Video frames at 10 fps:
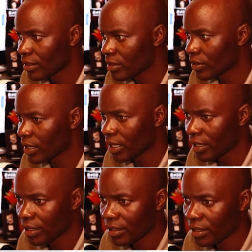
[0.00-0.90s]
It's okay.
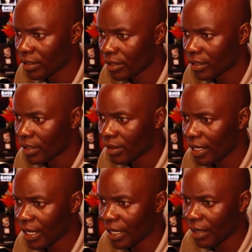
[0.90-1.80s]

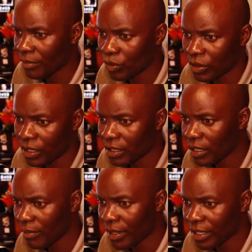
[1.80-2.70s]
Then I come to
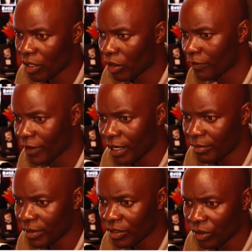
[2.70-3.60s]
system, I
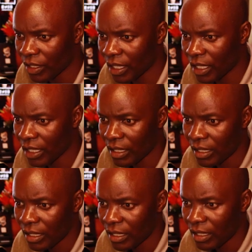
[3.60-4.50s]
confirm it's okay.
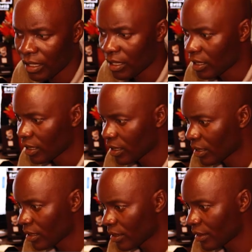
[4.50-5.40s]

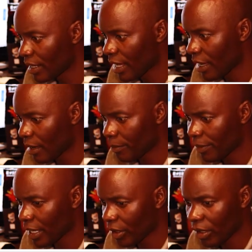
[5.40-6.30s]
Then I
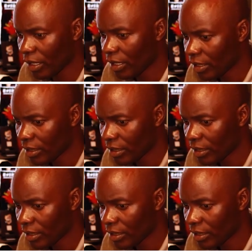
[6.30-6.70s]
apply all.